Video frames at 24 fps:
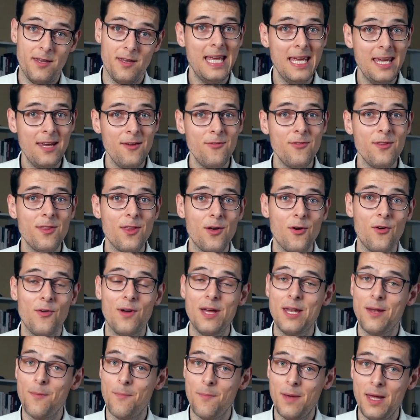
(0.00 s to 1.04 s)
Even though
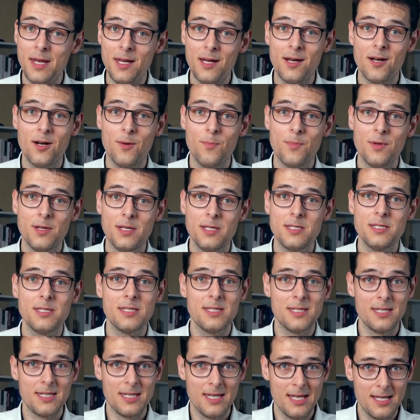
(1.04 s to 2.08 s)
in many companies
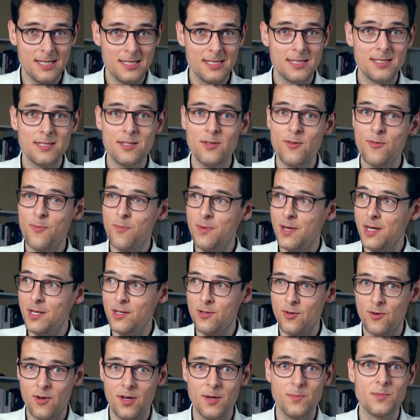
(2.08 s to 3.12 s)
dozens of
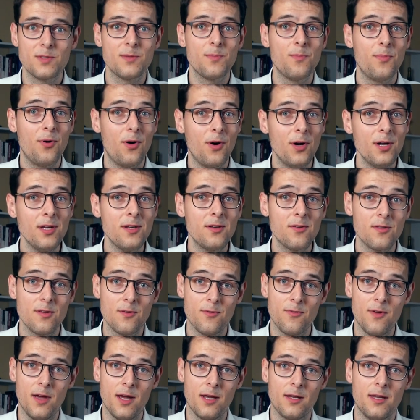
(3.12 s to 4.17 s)
pictograms point to the
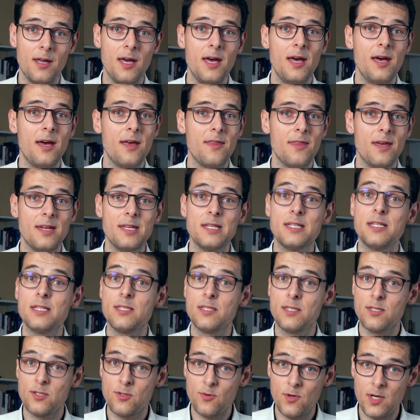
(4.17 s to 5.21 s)
fact that it is
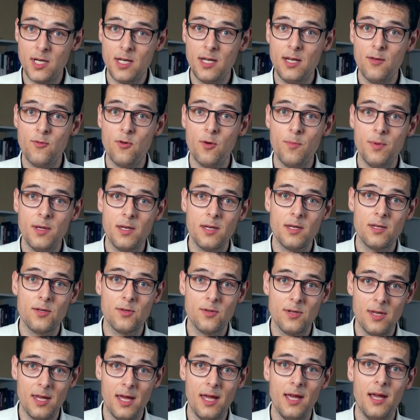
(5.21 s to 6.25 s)
strictly forbidden to
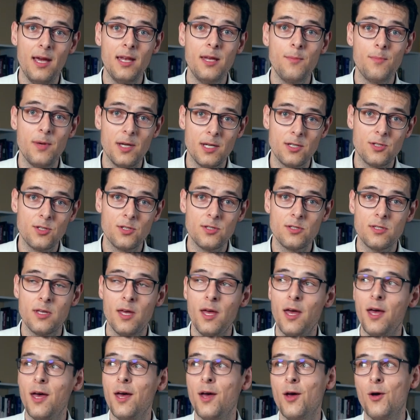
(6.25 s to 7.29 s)
take any pictures,
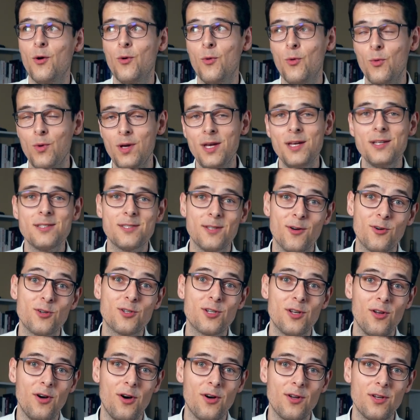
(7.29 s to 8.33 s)
we as
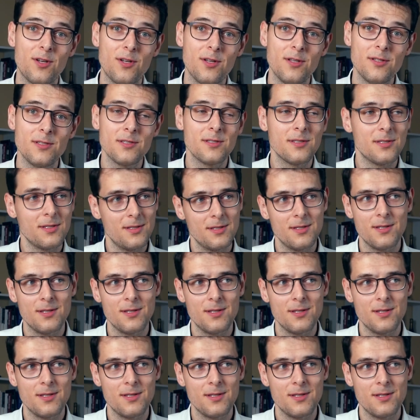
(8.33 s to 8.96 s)
social auditors